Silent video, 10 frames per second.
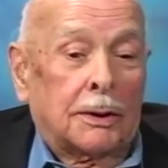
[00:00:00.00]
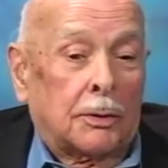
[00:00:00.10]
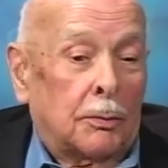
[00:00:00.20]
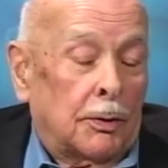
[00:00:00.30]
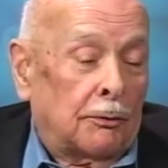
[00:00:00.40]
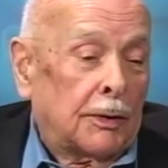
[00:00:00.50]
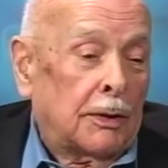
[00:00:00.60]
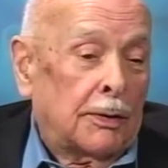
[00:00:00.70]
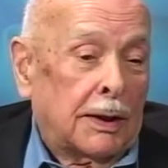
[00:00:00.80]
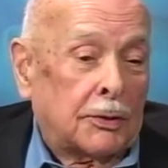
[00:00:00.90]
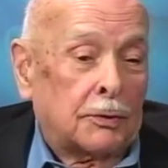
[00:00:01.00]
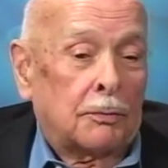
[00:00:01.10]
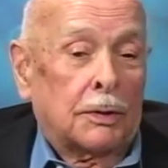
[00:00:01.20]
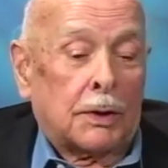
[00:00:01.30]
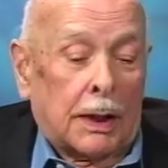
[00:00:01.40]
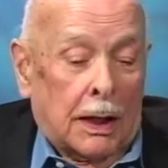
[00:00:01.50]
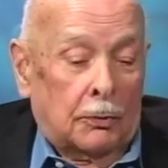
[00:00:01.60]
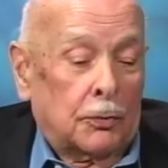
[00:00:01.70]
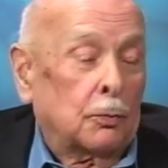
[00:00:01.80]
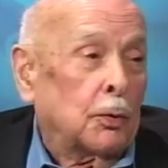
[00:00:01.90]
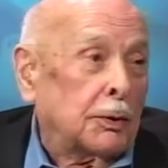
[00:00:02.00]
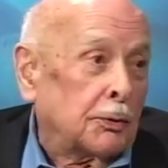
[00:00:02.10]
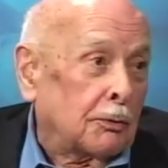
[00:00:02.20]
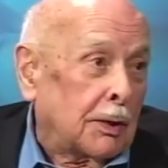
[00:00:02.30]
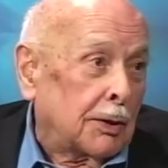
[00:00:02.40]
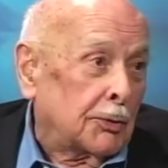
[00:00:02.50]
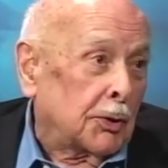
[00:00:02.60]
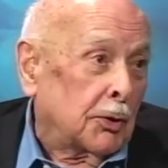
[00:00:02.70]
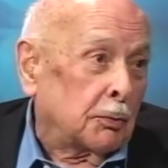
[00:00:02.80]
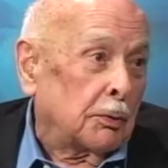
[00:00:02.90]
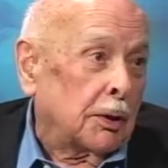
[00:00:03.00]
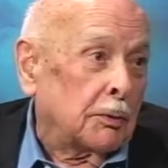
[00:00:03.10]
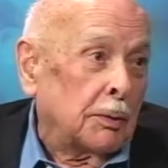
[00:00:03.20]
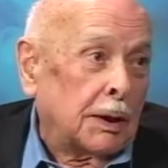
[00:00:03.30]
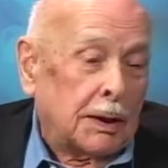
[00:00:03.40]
Community Foundation was housed with the Greater Salisbury Committee